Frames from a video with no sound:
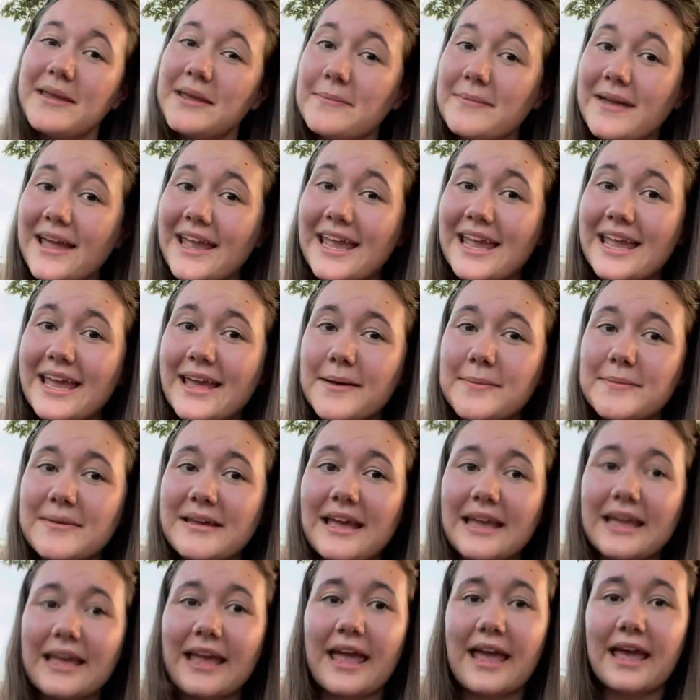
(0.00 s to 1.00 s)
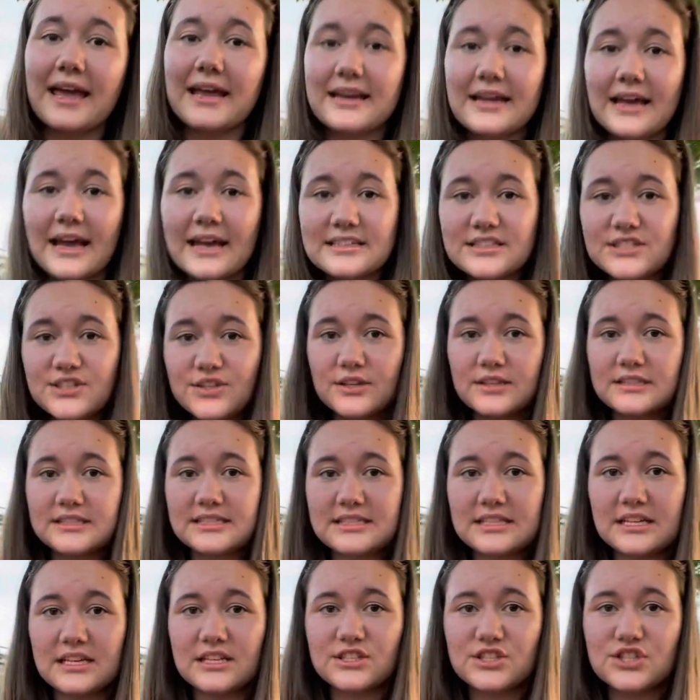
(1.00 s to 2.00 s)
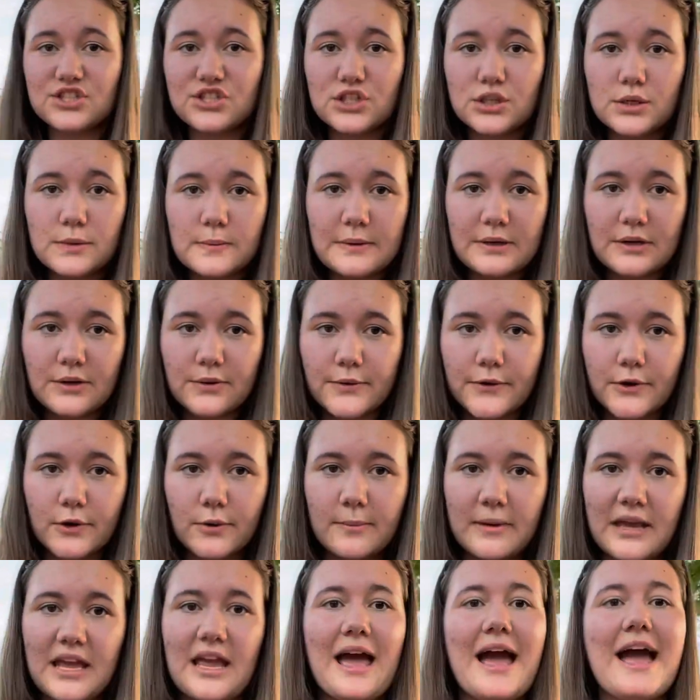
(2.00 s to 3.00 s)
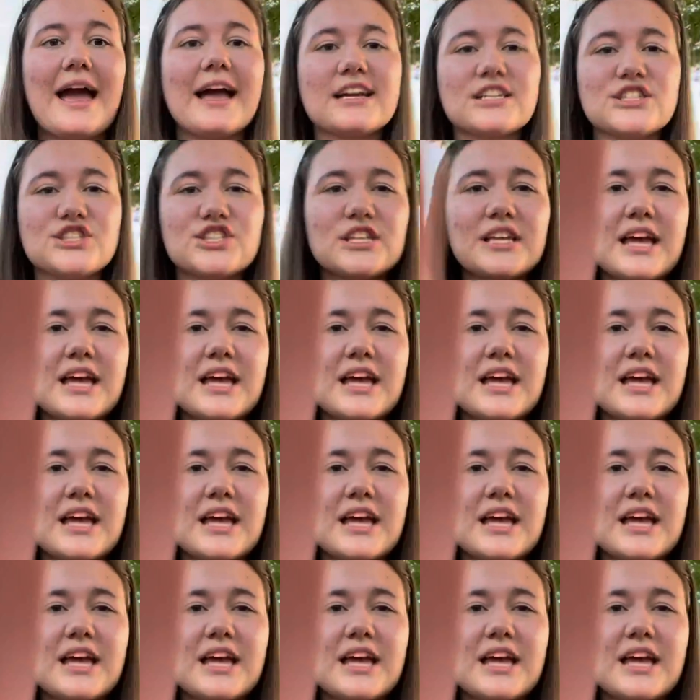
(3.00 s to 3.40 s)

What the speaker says: my hammock, and as you can see, it's super roomy. I actually